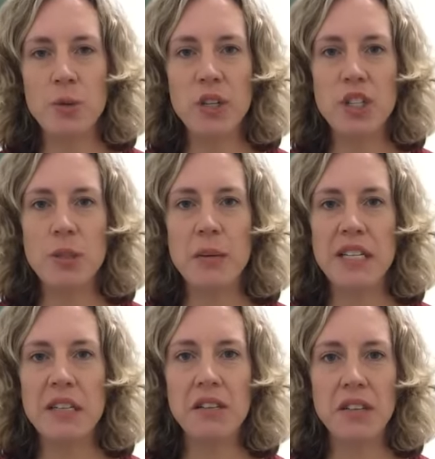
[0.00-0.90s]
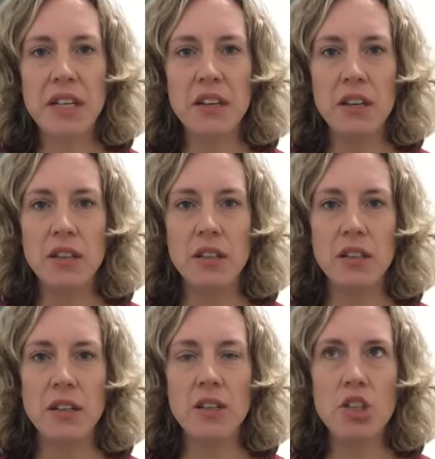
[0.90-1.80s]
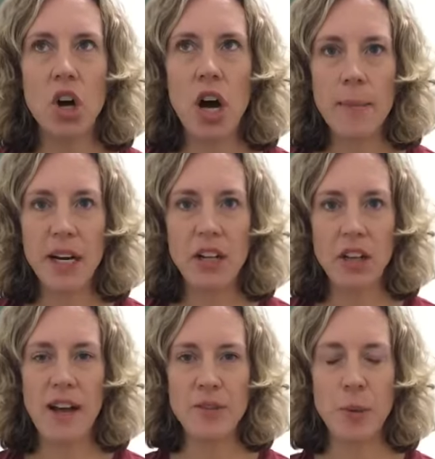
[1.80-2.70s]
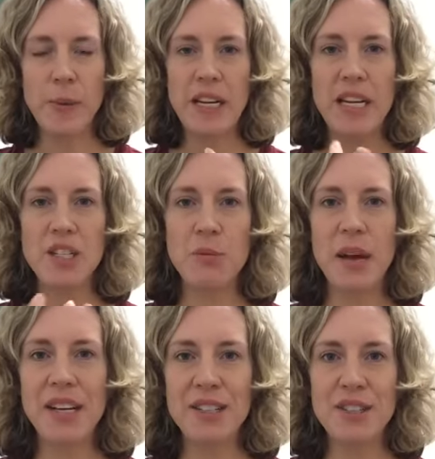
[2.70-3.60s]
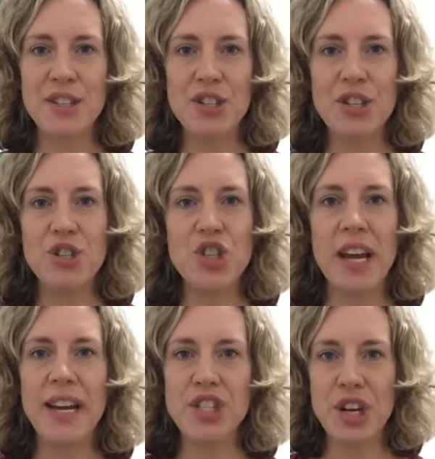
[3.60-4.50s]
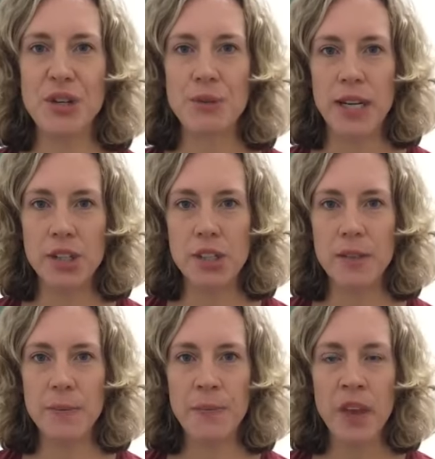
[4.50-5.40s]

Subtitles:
which is basically a time in our lives where we need to make a decision and change our direction,